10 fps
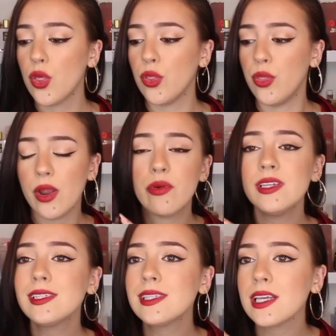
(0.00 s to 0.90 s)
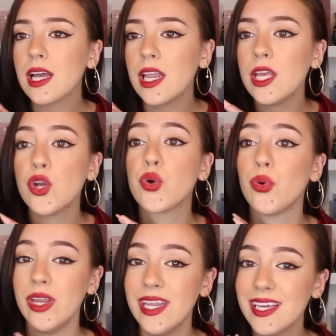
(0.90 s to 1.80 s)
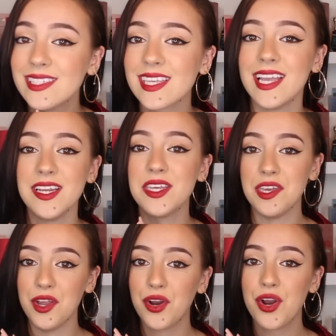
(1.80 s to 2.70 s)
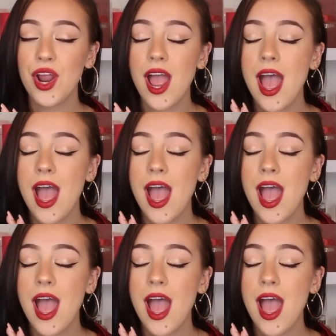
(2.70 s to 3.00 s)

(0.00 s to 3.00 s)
There is an ingredient in here